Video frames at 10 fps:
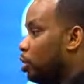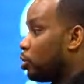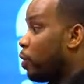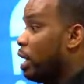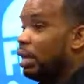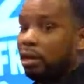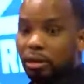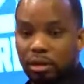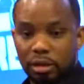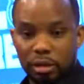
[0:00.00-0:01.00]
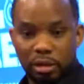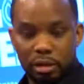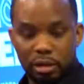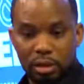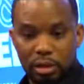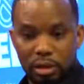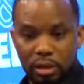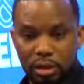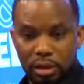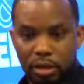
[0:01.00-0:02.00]
trading.
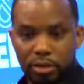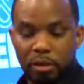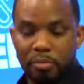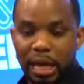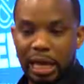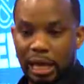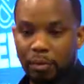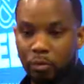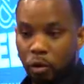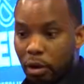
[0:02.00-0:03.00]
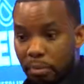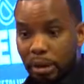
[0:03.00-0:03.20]
They're making more